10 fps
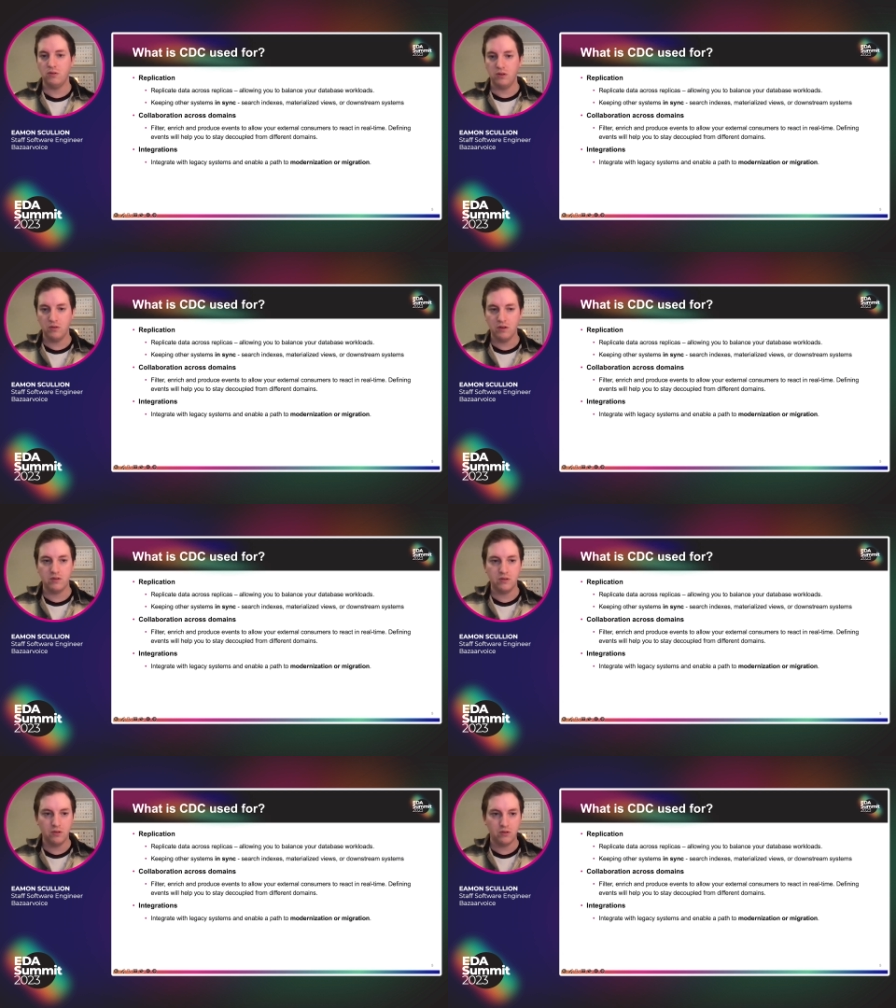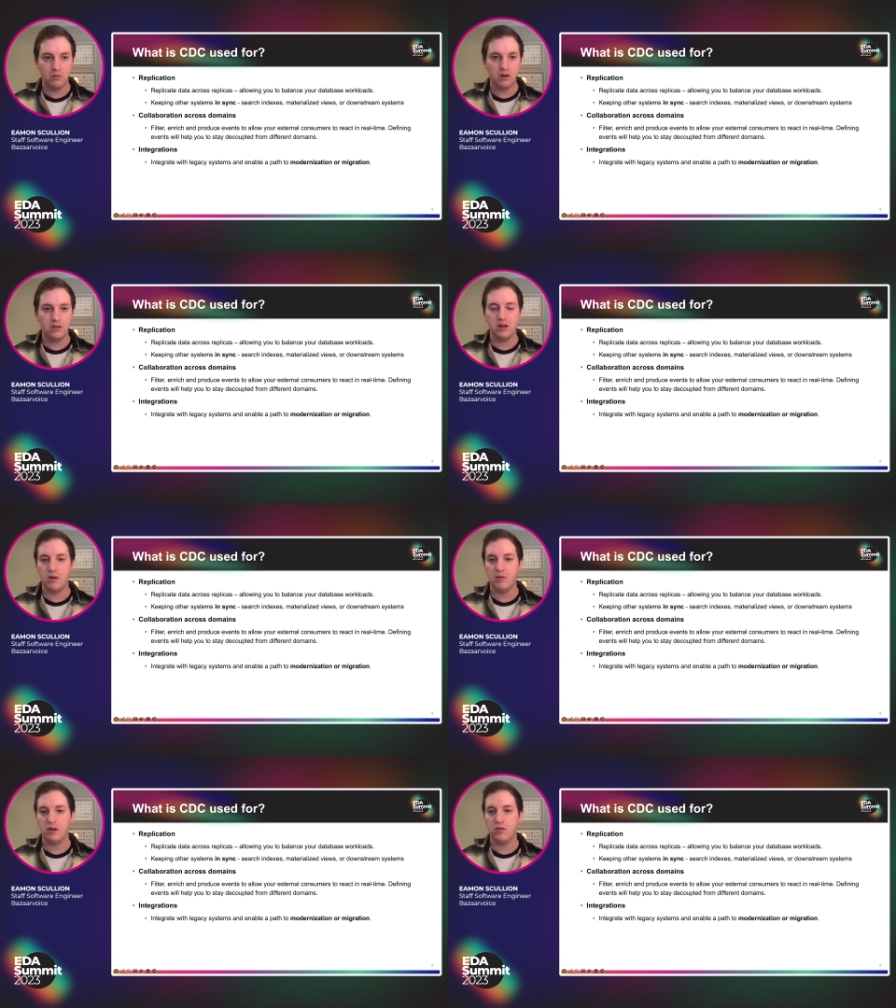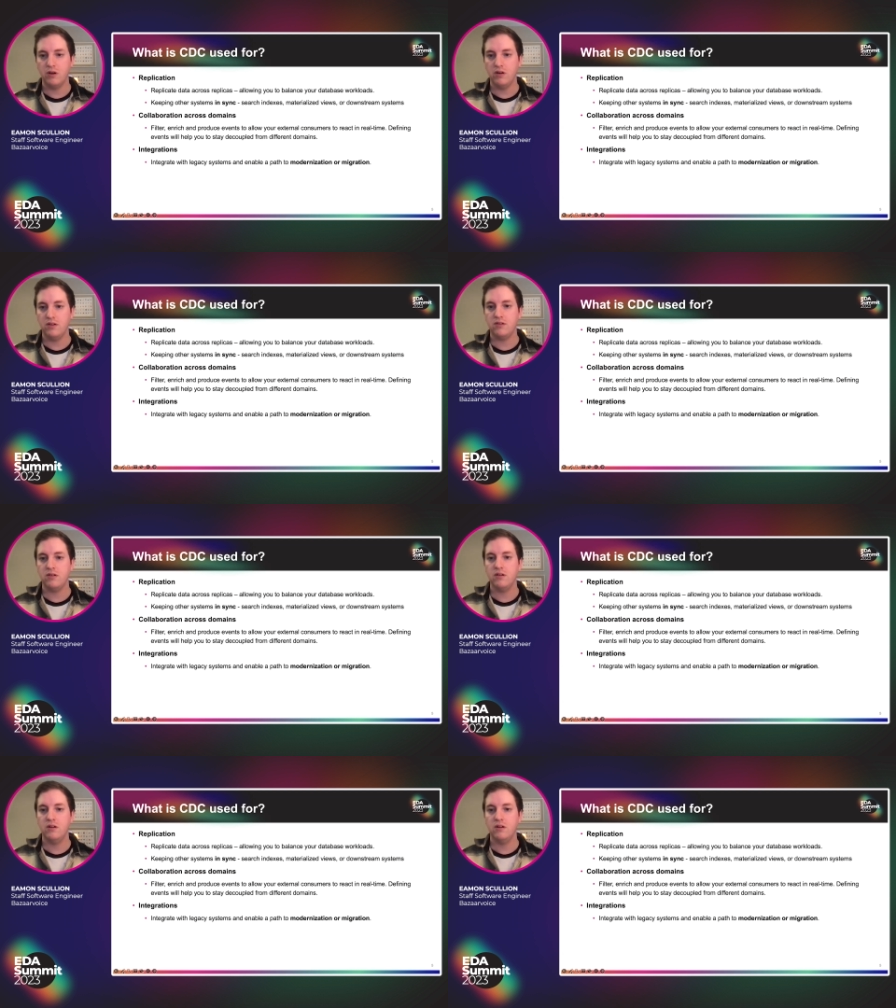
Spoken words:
you don't have to do so many dynamic queries.